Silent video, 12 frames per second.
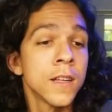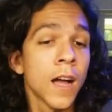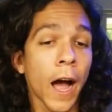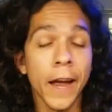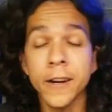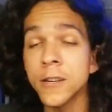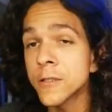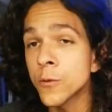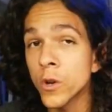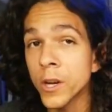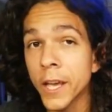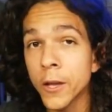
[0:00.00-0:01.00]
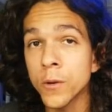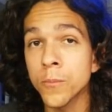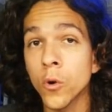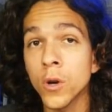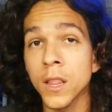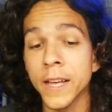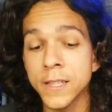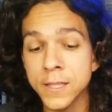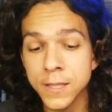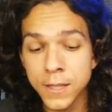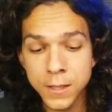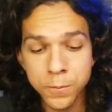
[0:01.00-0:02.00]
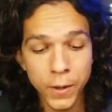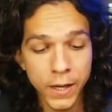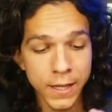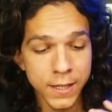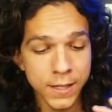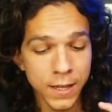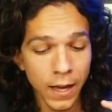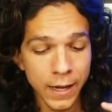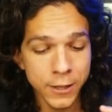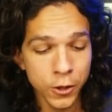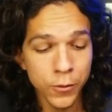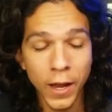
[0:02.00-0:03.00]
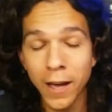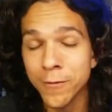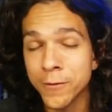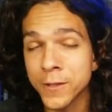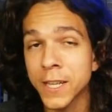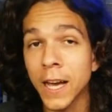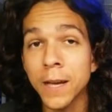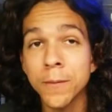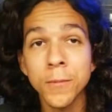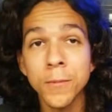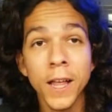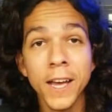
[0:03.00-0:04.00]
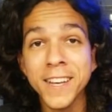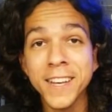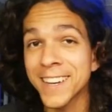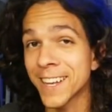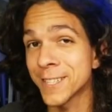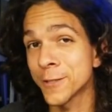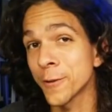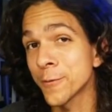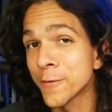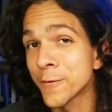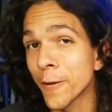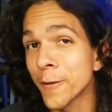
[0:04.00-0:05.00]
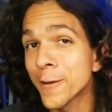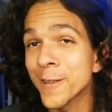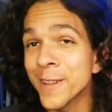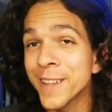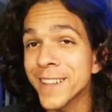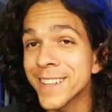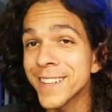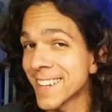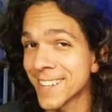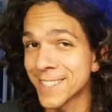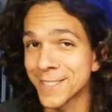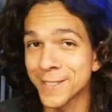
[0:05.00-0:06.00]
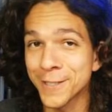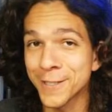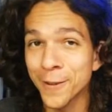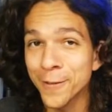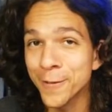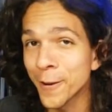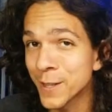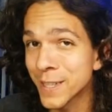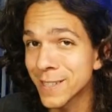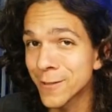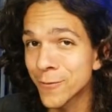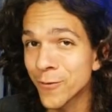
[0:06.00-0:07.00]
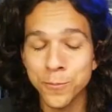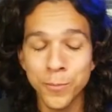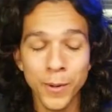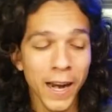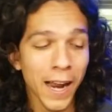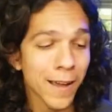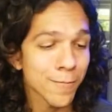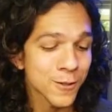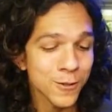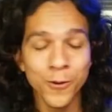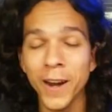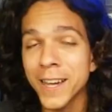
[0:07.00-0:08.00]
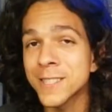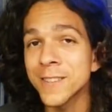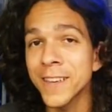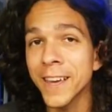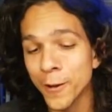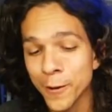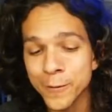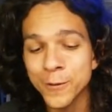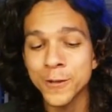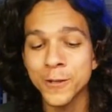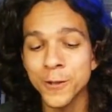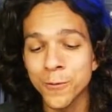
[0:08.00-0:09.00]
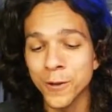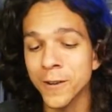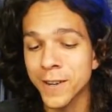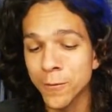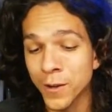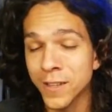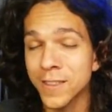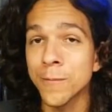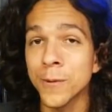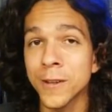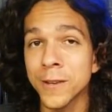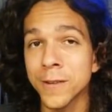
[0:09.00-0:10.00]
I heard they're working on more lenses, but I don't have a timeline and I don't know the focal lengths and I don't know the squeeze factors. But I'm trying to get closer to work with them on